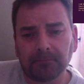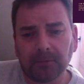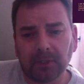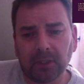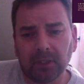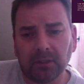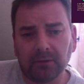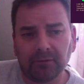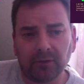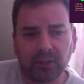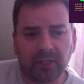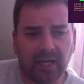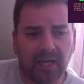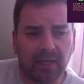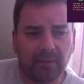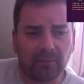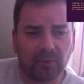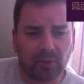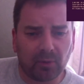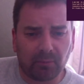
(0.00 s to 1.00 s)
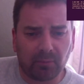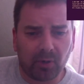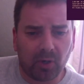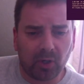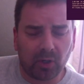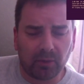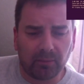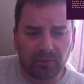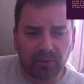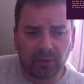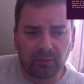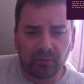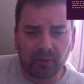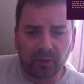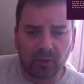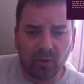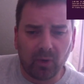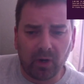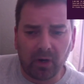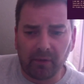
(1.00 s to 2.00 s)
Uh, for games or programs that
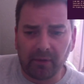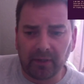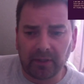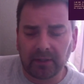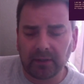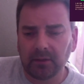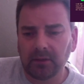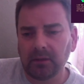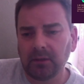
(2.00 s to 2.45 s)
require it.